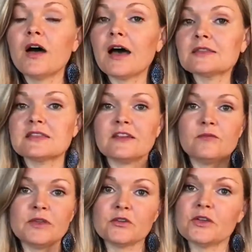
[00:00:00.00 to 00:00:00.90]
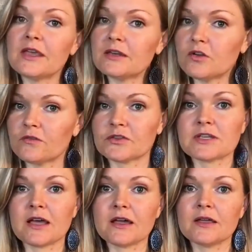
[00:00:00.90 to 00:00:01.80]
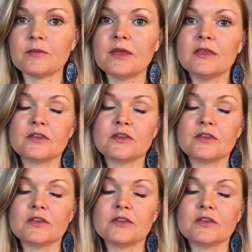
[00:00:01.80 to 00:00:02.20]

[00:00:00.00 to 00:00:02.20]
thoughts that have been created over time,